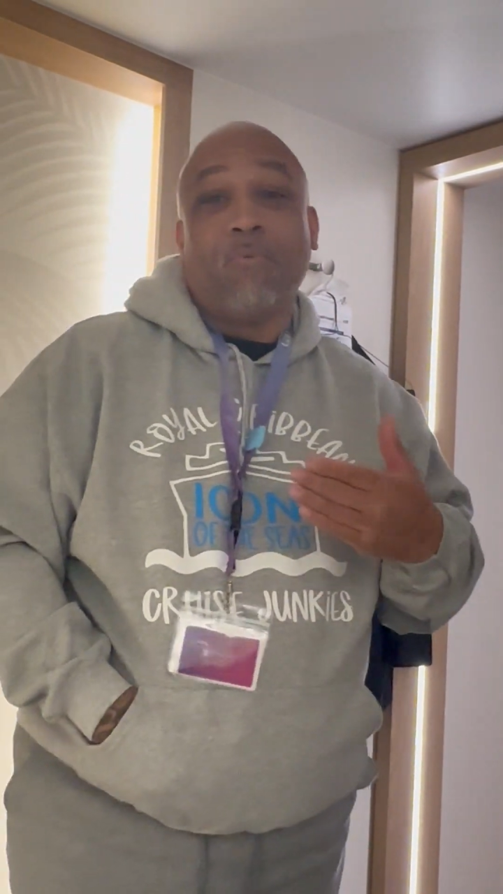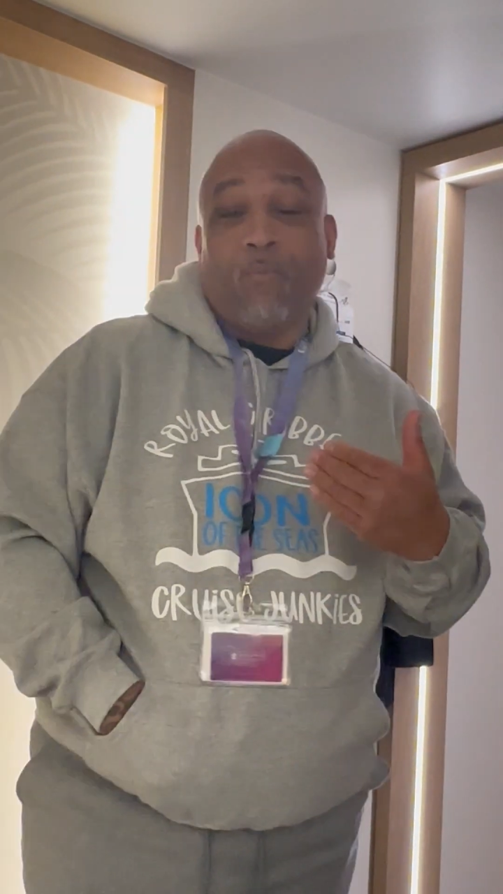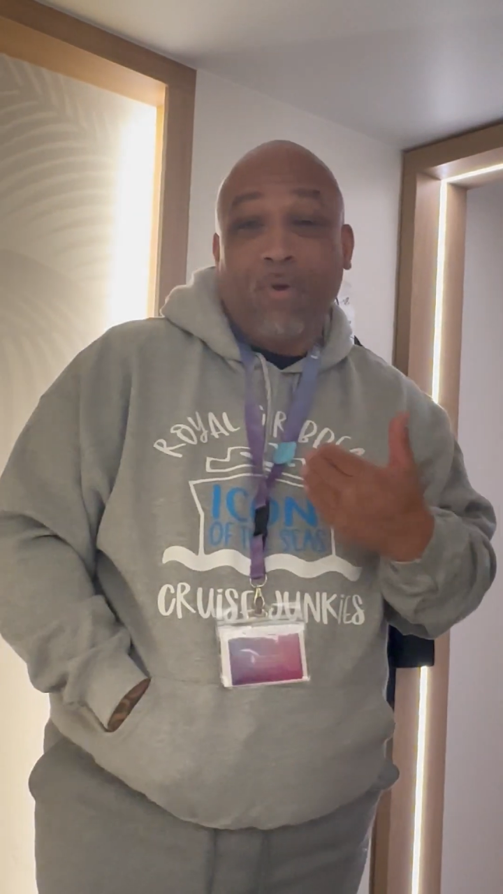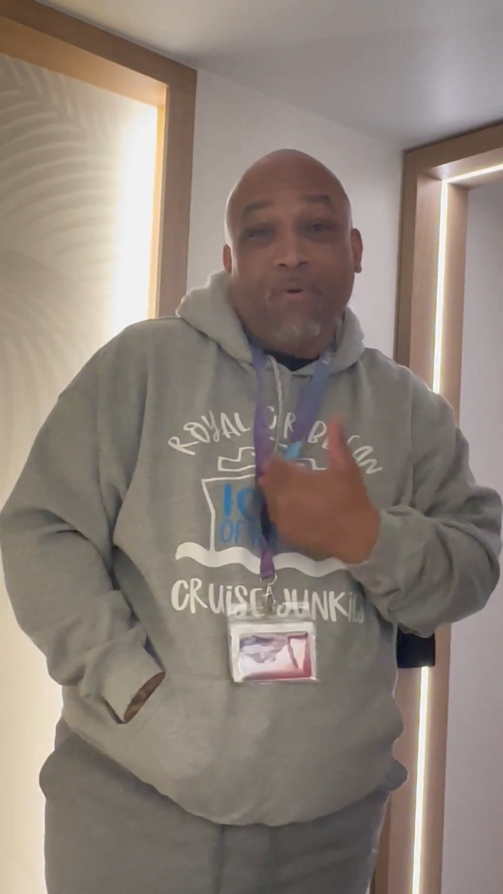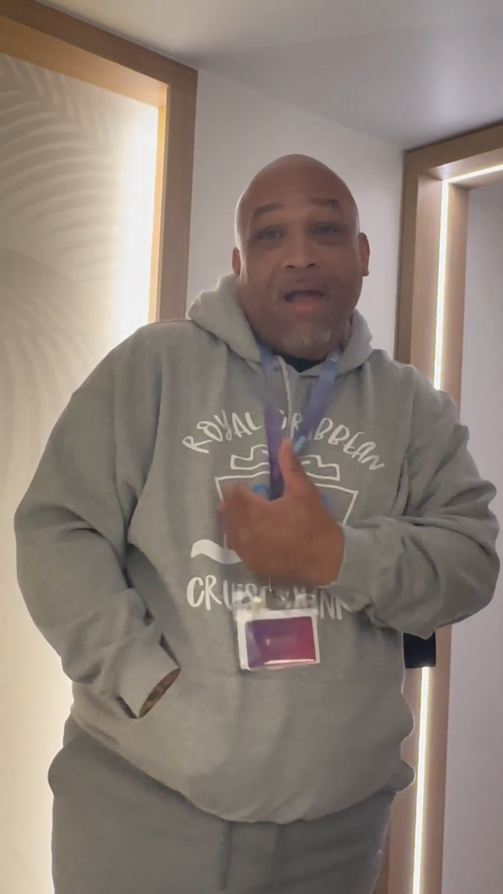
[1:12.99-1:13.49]

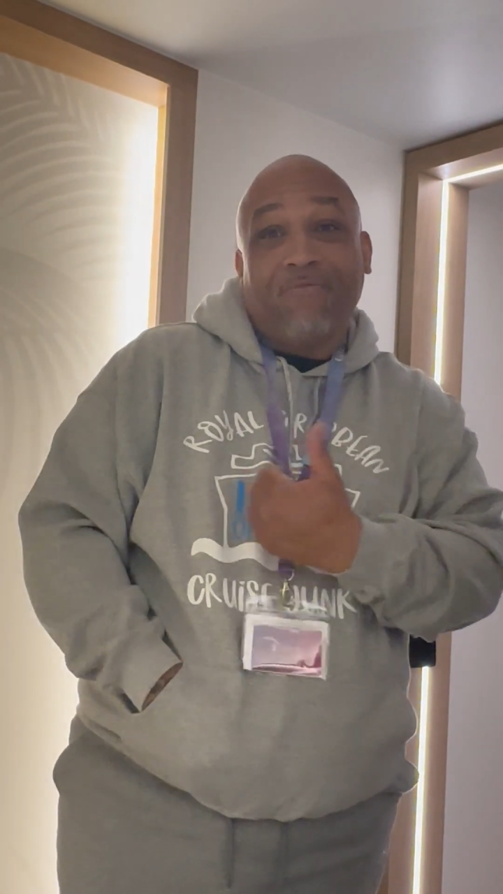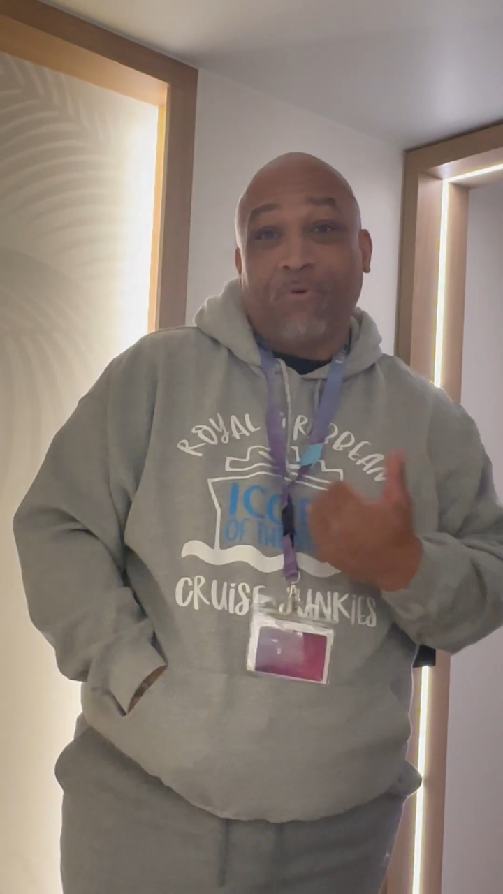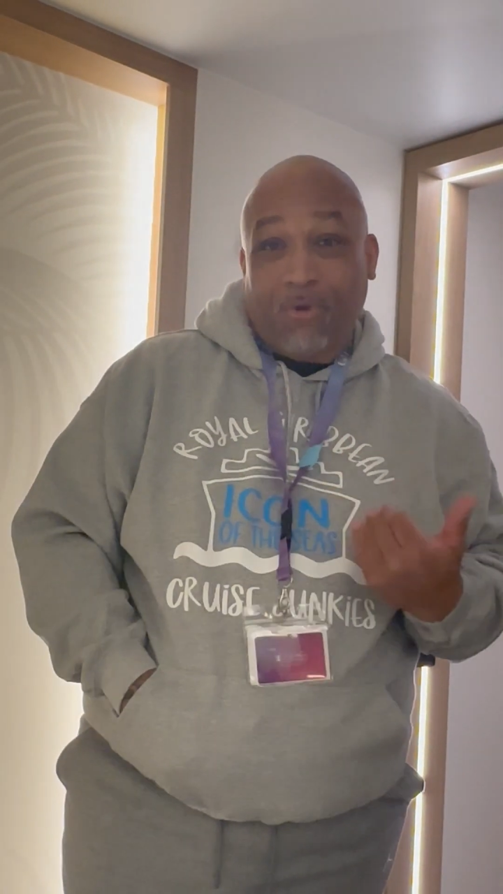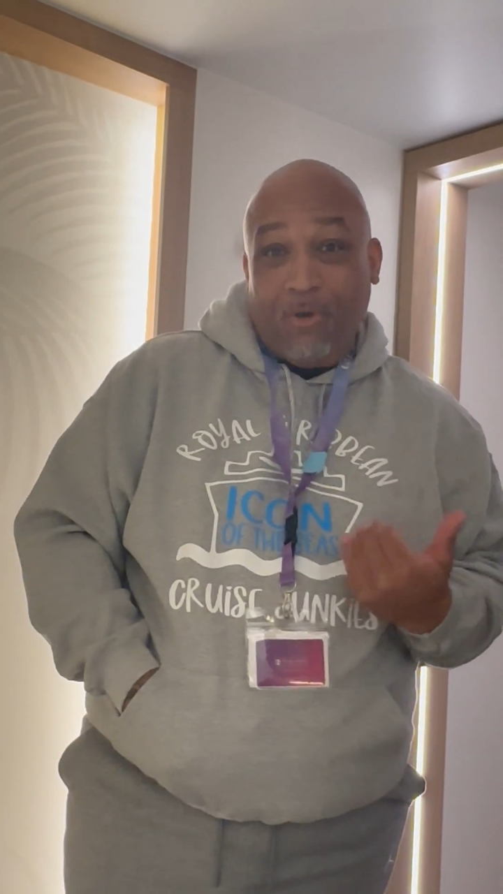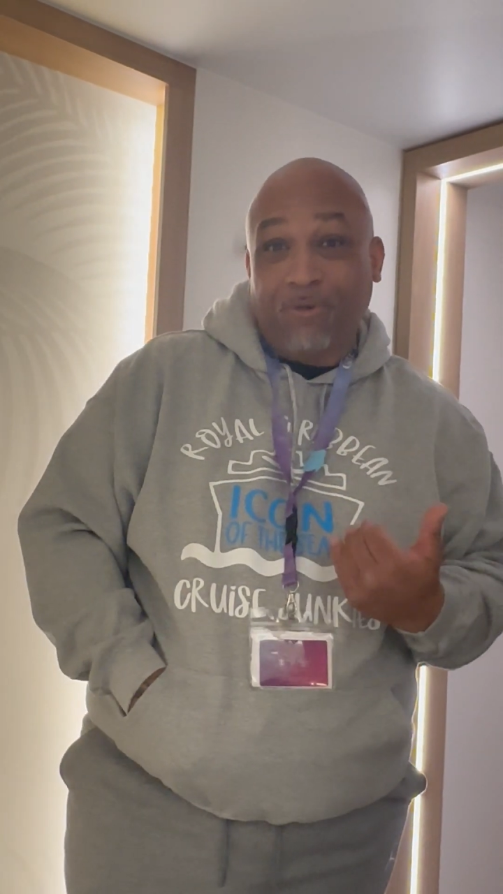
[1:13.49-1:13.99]
we don't have no
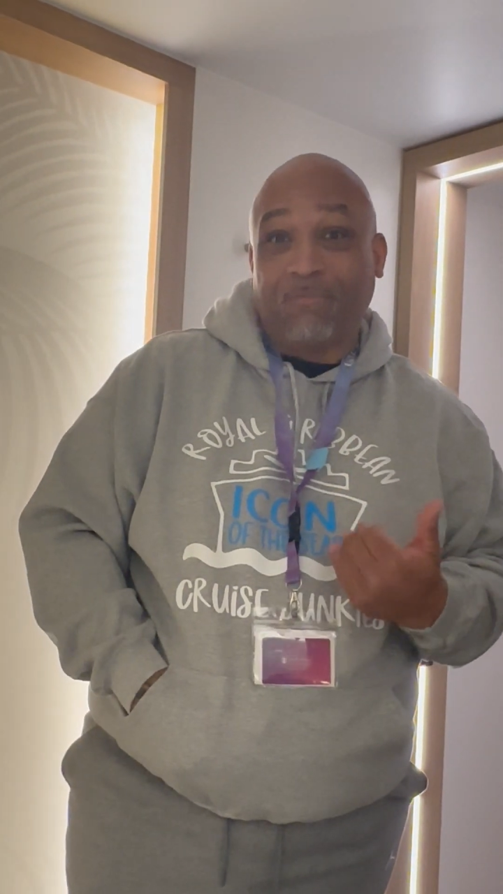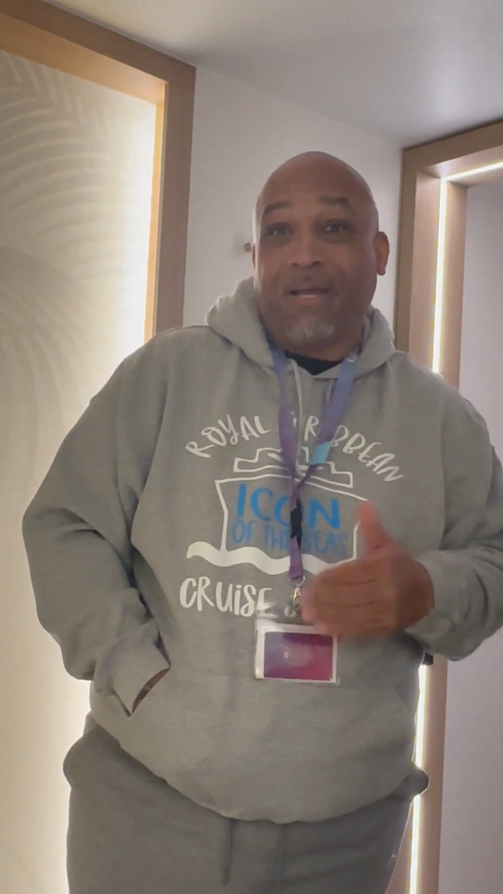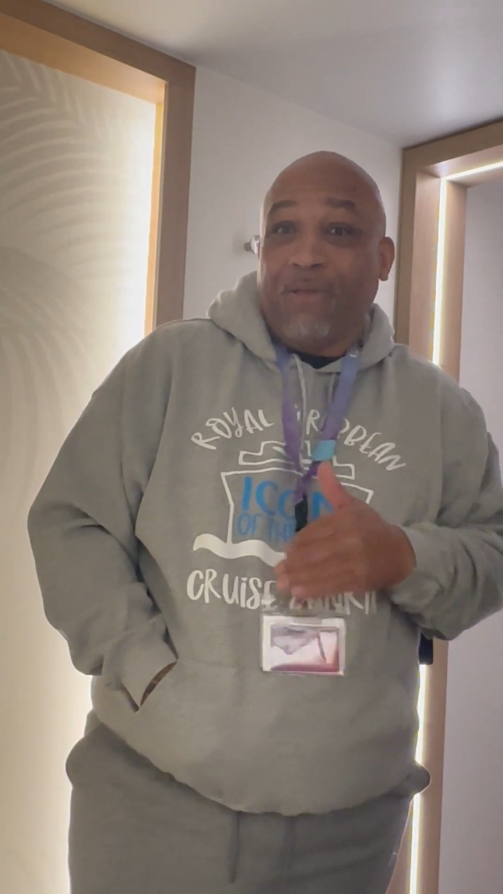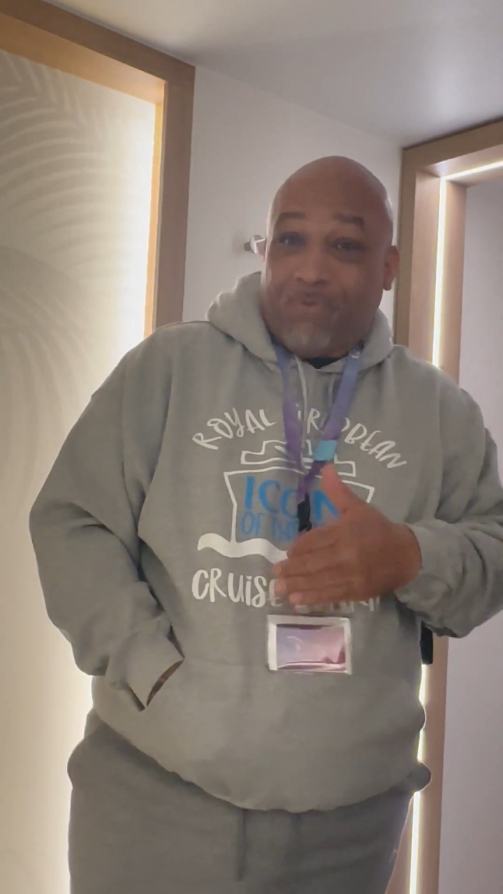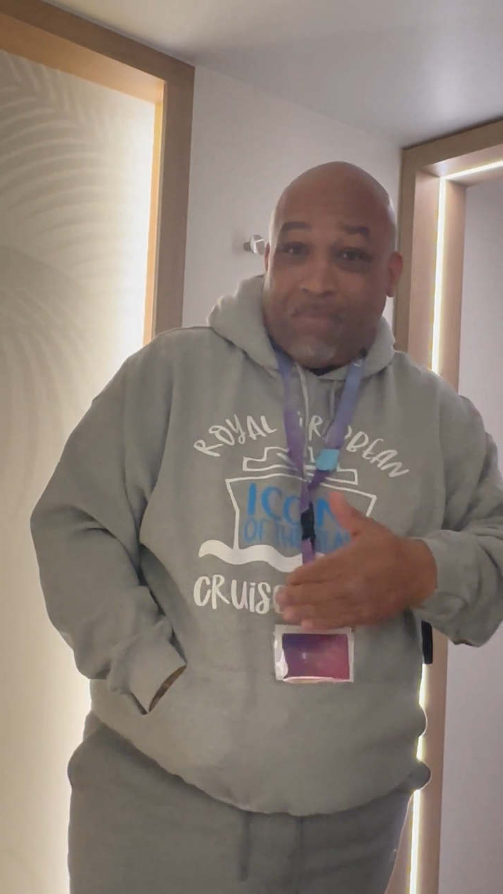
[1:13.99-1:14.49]
clothes
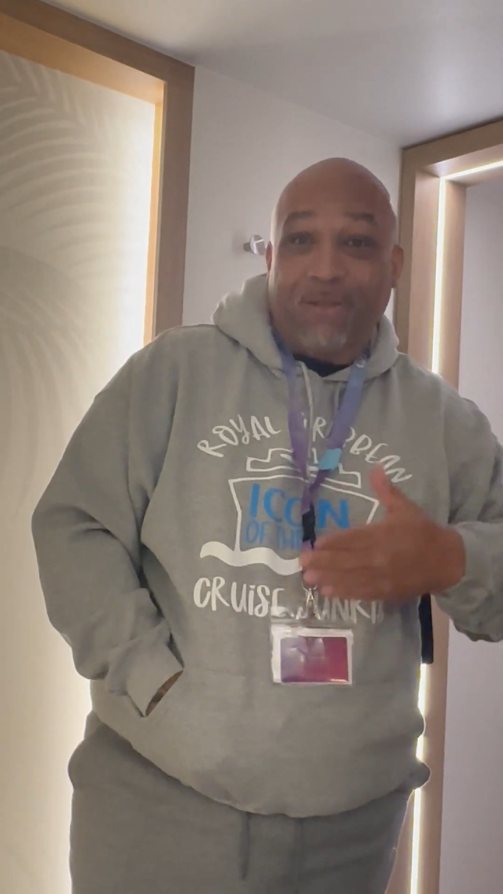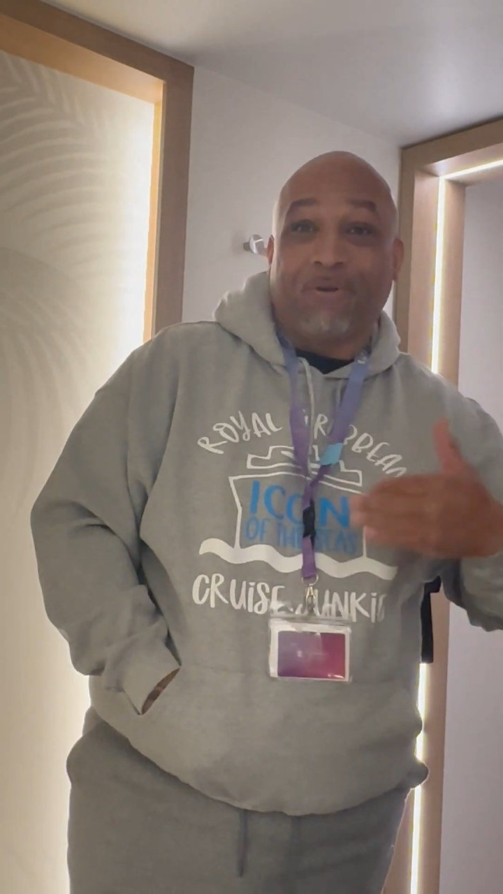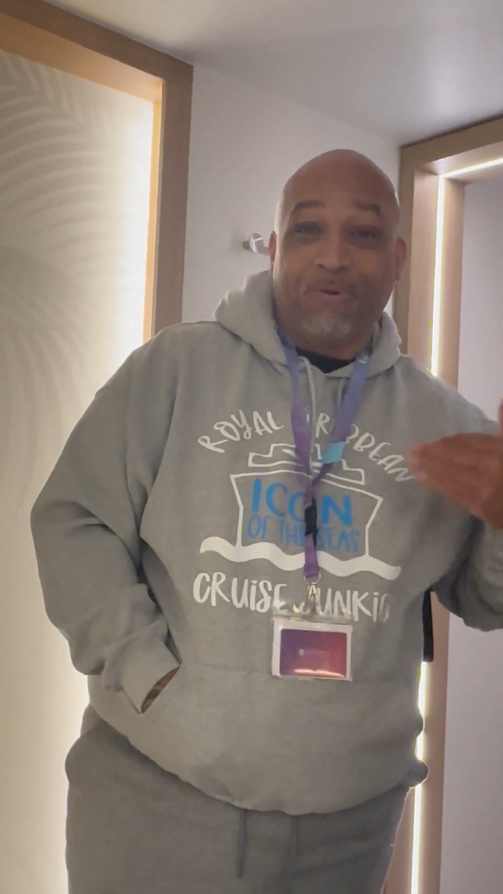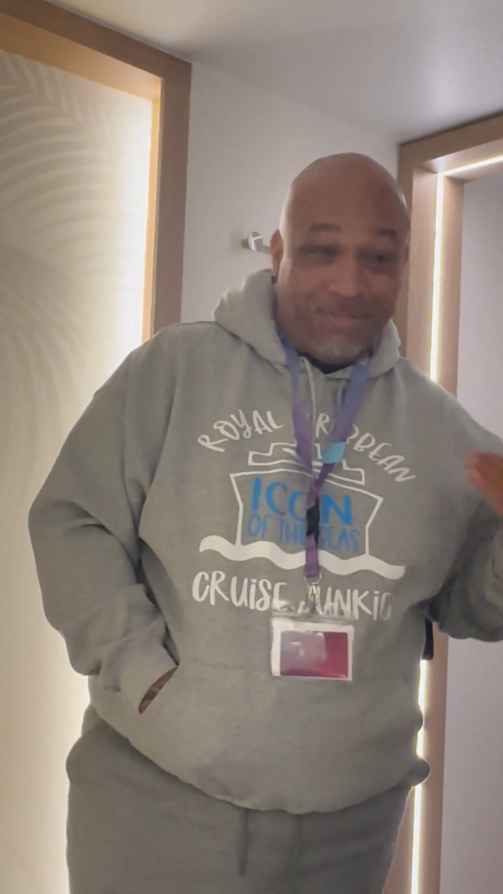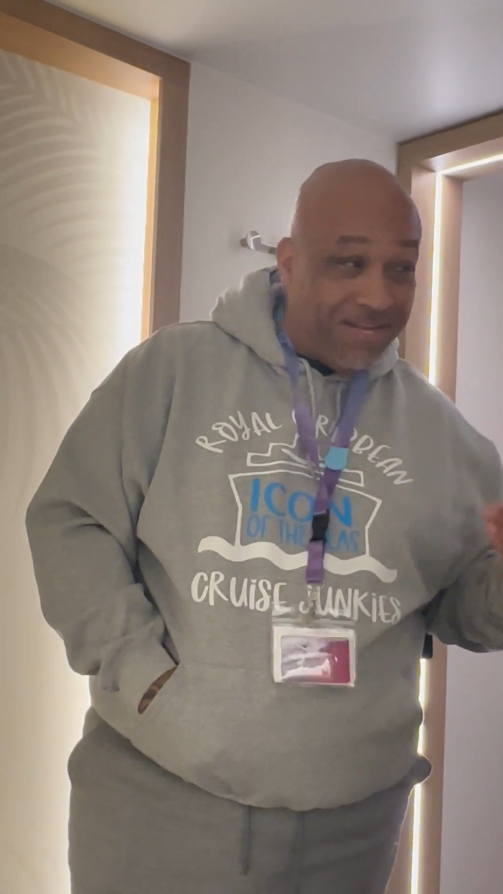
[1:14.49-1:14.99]
because we're about to
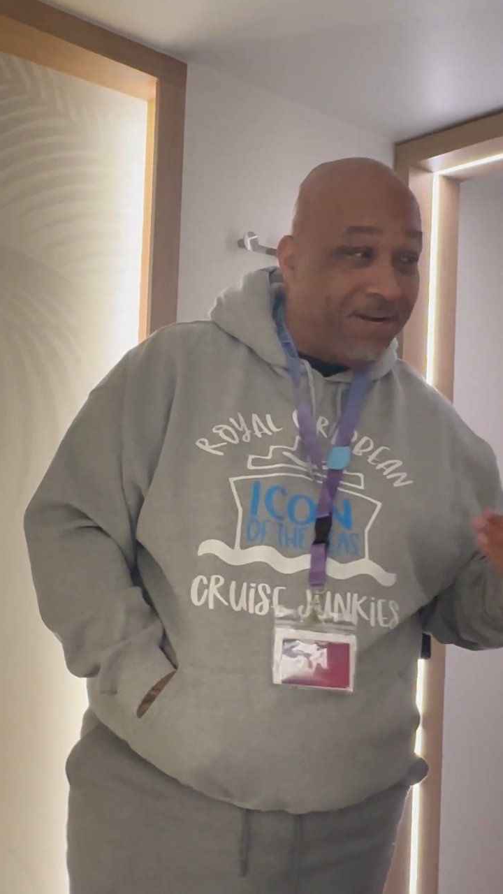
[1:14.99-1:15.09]
go to the